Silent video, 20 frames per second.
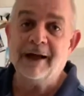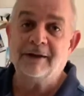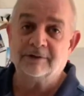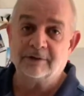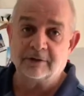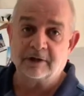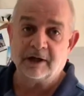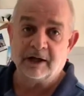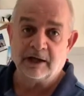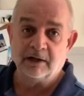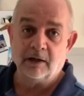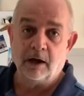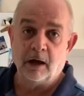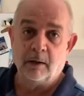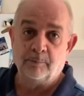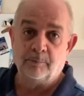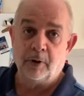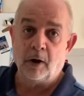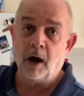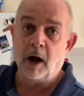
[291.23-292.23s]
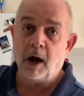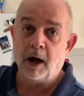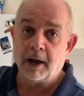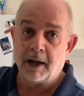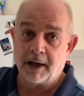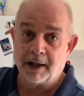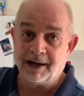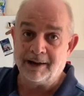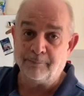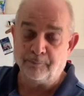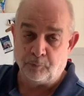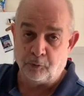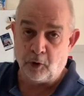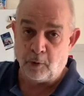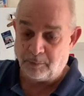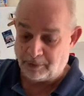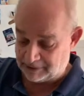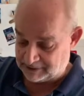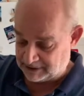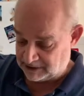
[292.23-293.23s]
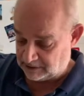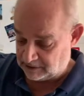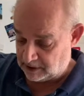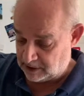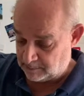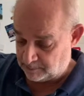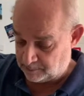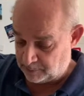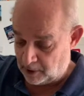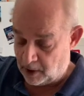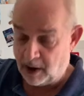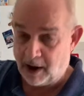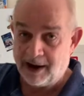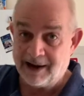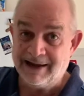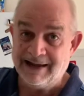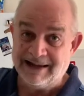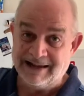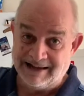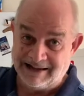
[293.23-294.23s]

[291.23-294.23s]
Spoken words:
a key lime pie, and a proper key lime pie